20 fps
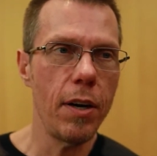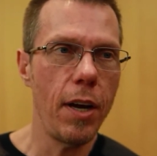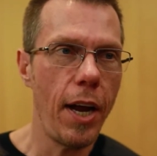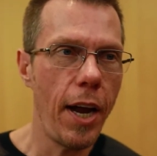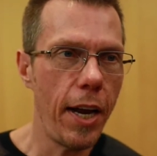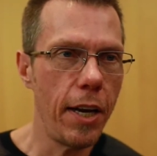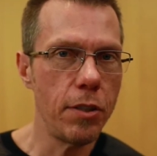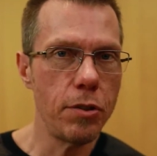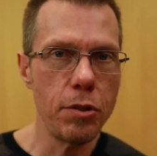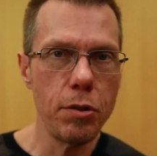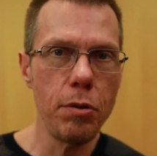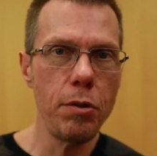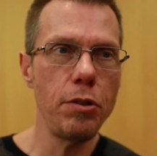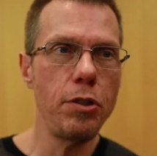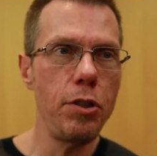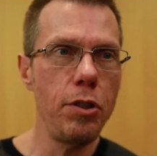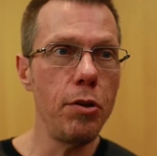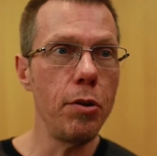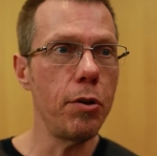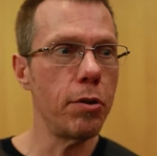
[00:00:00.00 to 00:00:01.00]
And as soon as
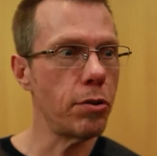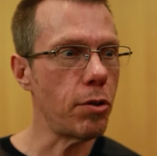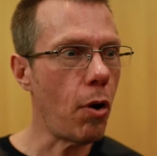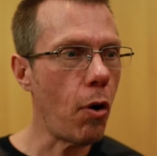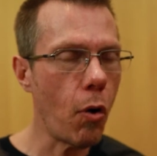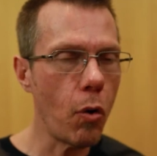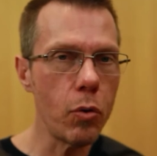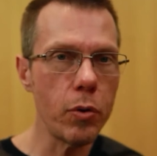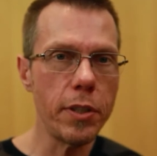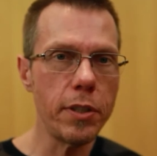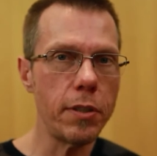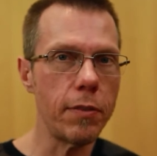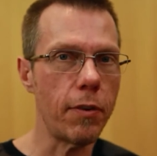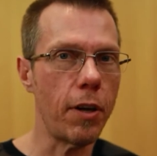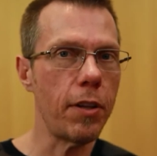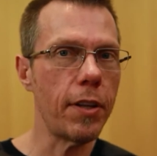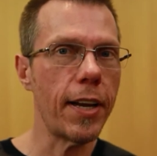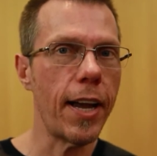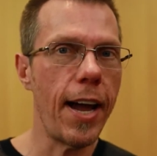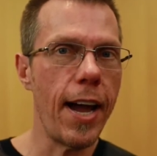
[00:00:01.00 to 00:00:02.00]
you do, there's a whole list of
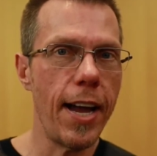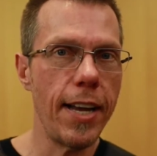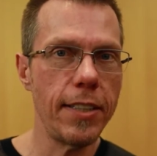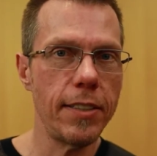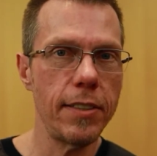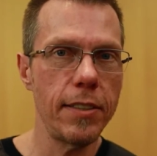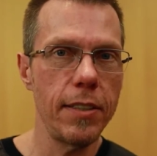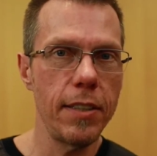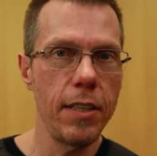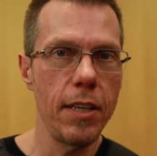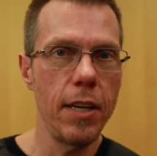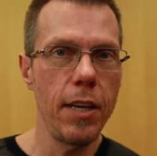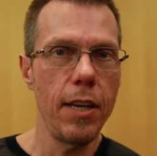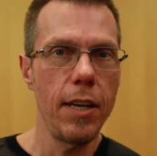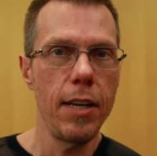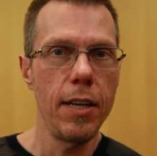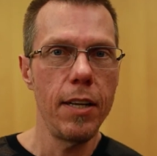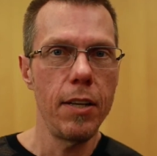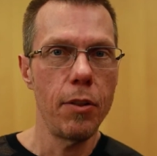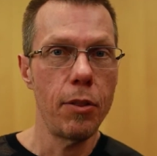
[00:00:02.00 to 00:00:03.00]
other guys
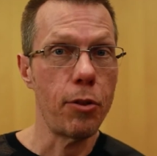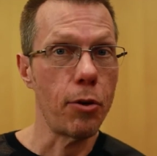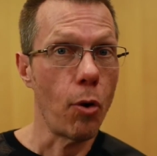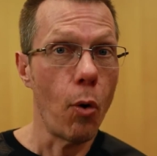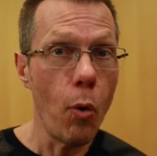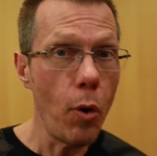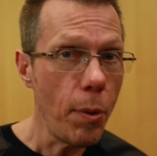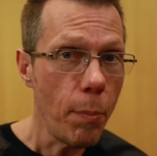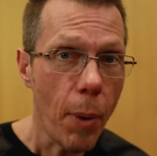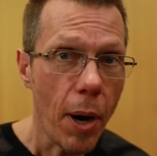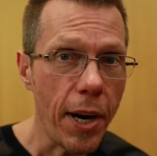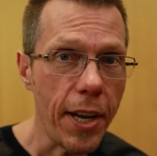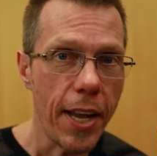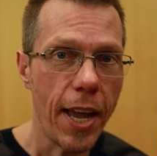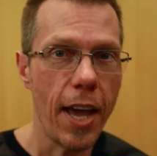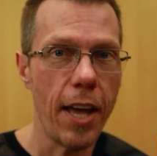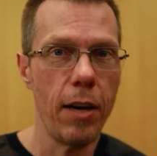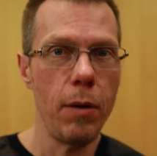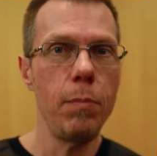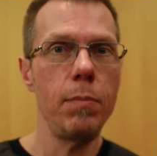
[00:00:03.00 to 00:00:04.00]
throwing money
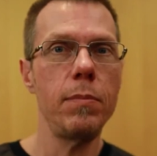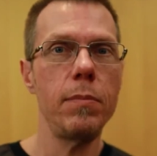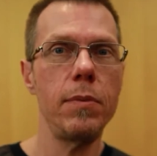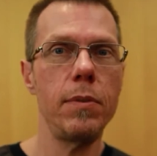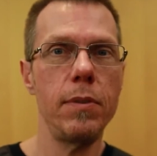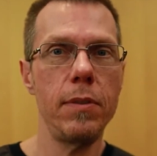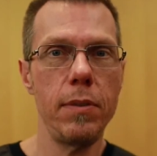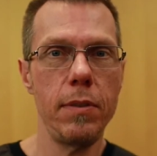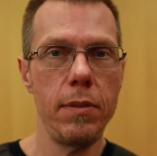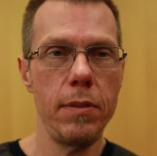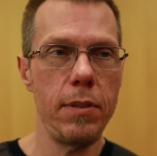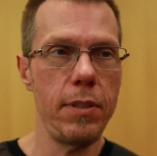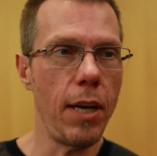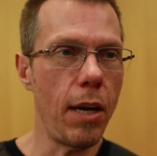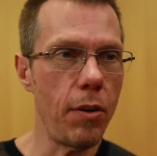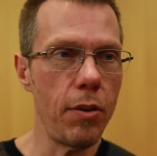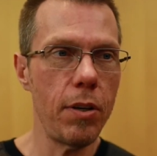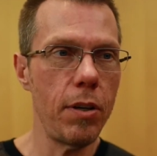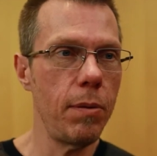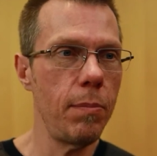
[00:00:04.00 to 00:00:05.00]
at them,
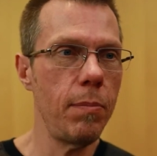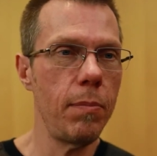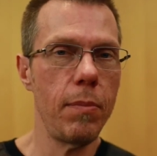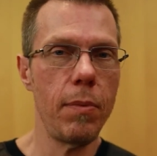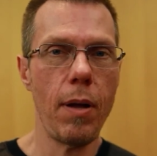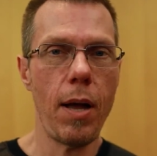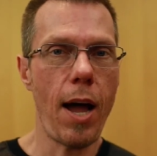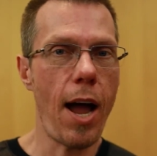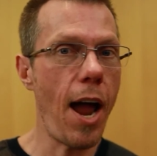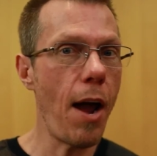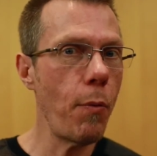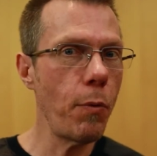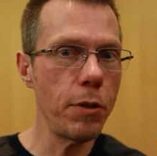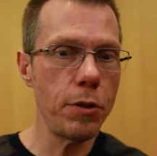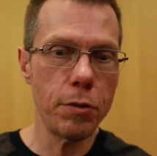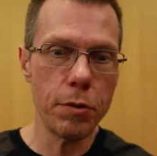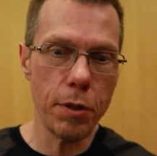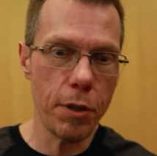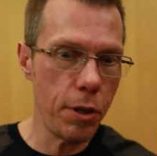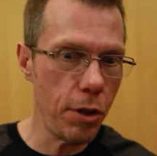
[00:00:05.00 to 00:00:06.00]
telling them, I would
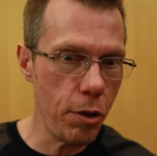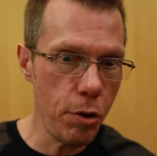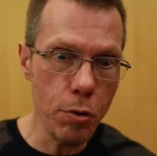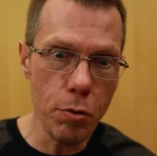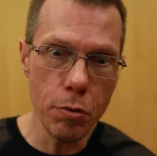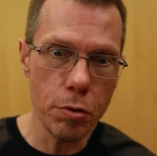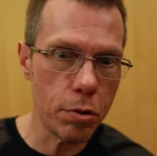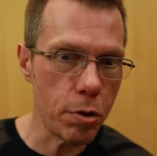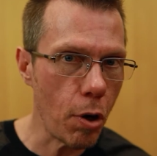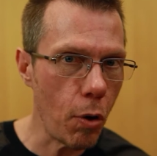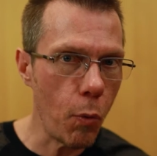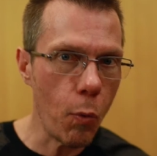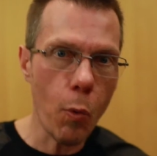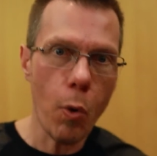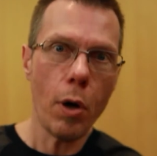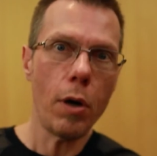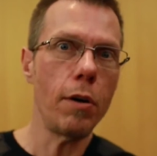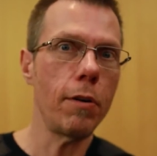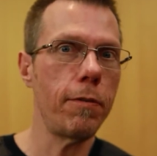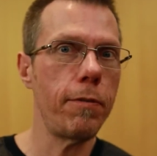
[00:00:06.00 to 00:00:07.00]
treat you so
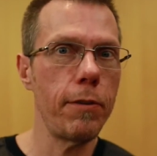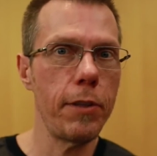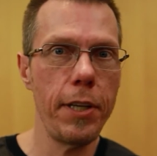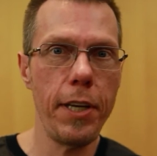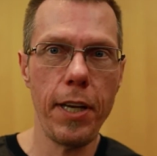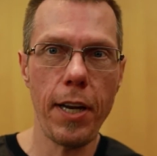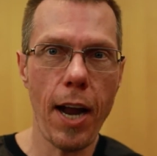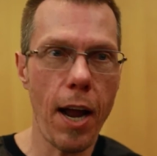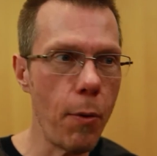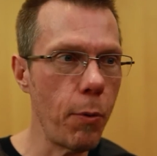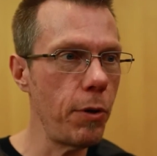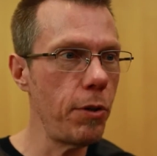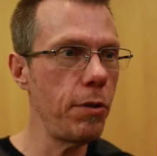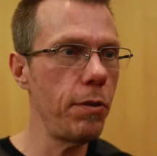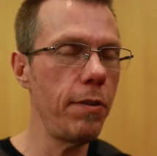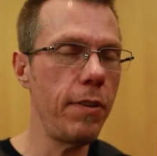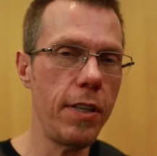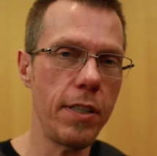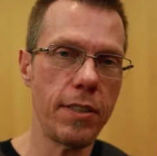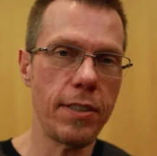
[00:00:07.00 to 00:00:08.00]
wonderfully and I would do
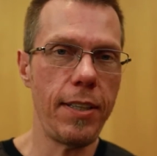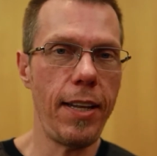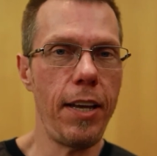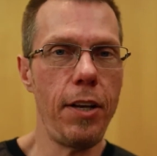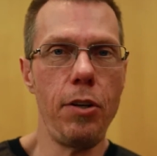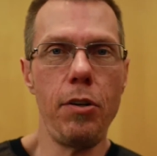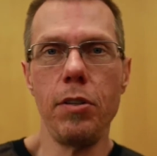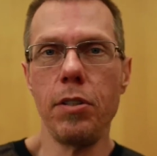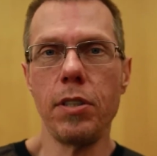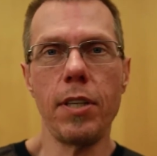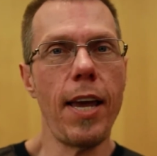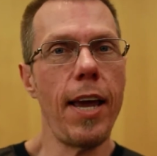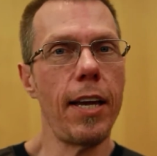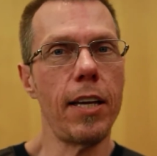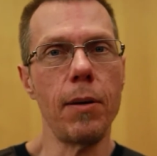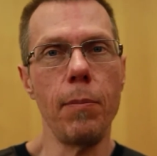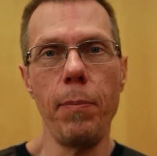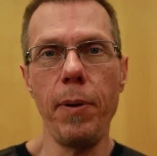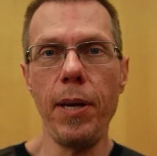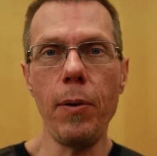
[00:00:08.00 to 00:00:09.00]
this and that. You just can't
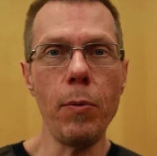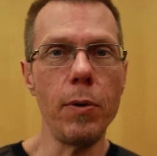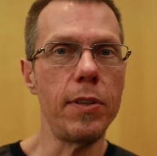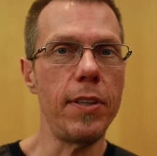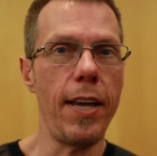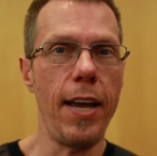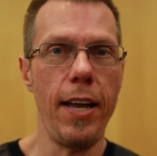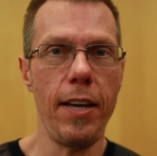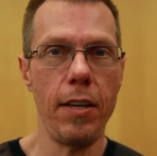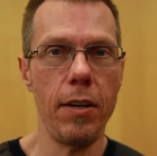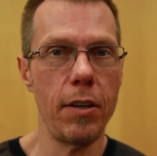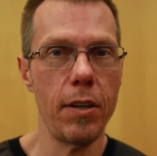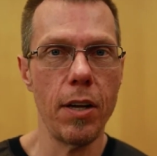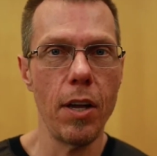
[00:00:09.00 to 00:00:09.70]
compete with that.